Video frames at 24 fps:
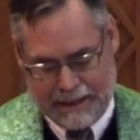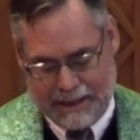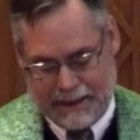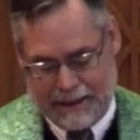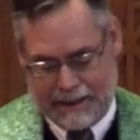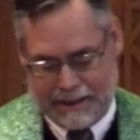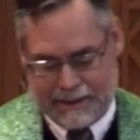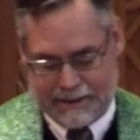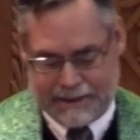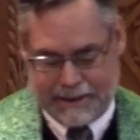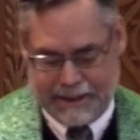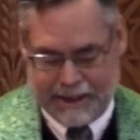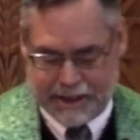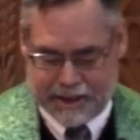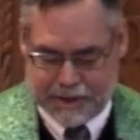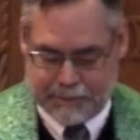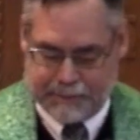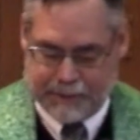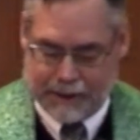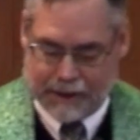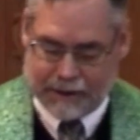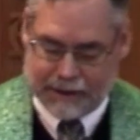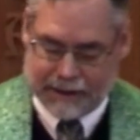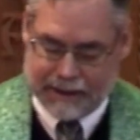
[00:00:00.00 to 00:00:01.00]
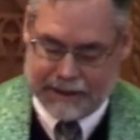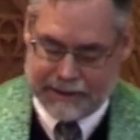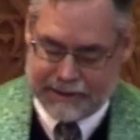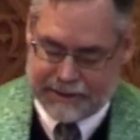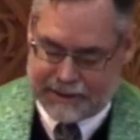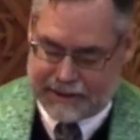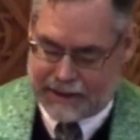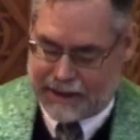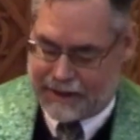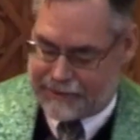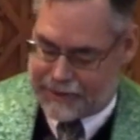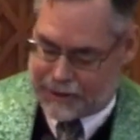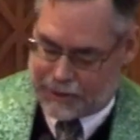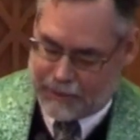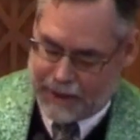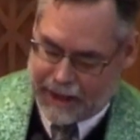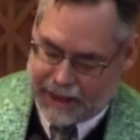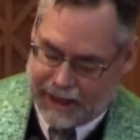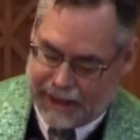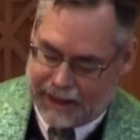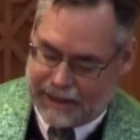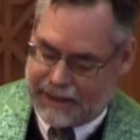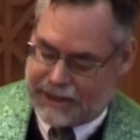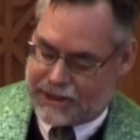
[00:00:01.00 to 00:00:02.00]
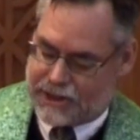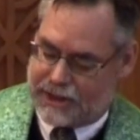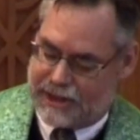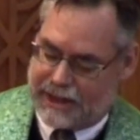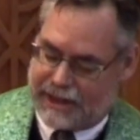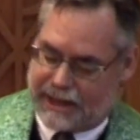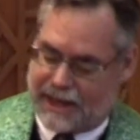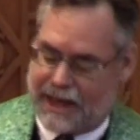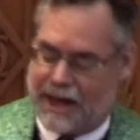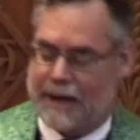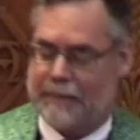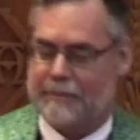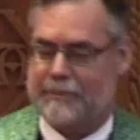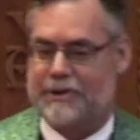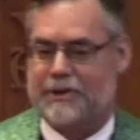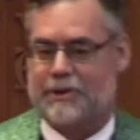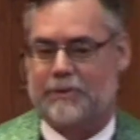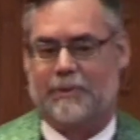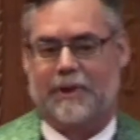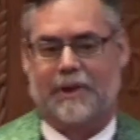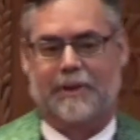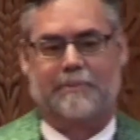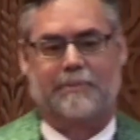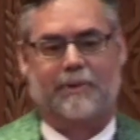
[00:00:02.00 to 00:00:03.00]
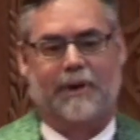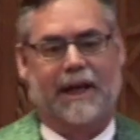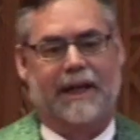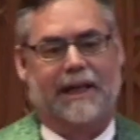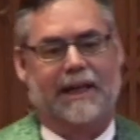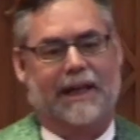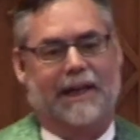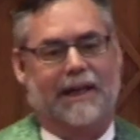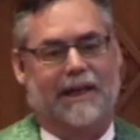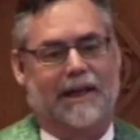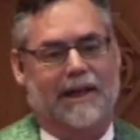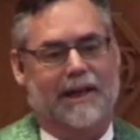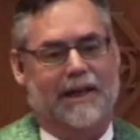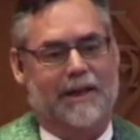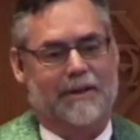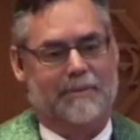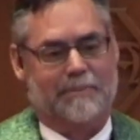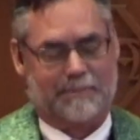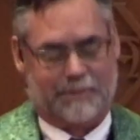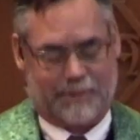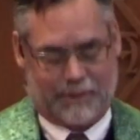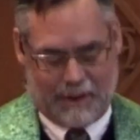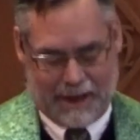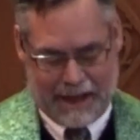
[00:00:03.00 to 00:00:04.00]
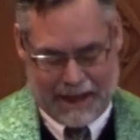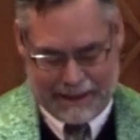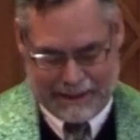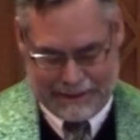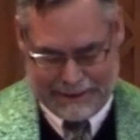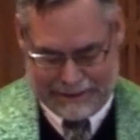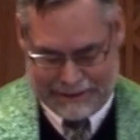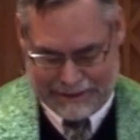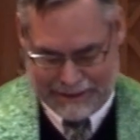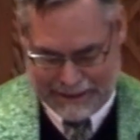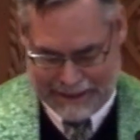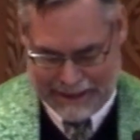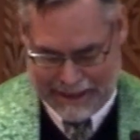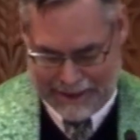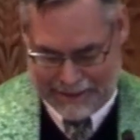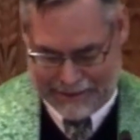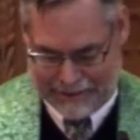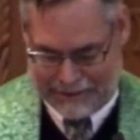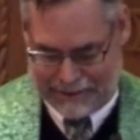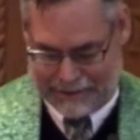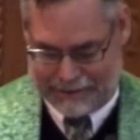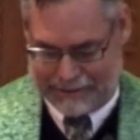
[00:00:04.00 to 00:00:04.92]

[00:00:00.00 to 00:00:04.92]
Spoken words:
is the experience of the recognition that comes with breaking bread together.